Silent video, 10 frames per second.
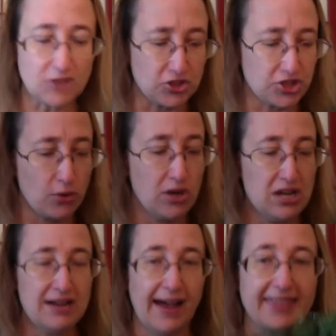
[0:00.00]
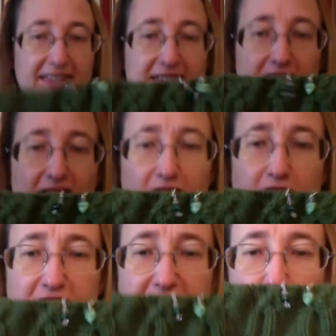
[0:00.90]
So I think the
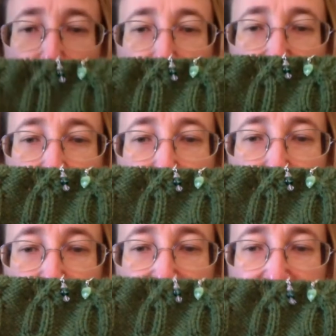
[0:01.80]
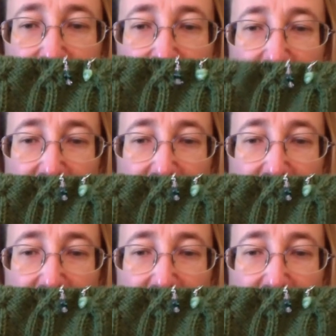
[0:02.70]
color is pretty true here,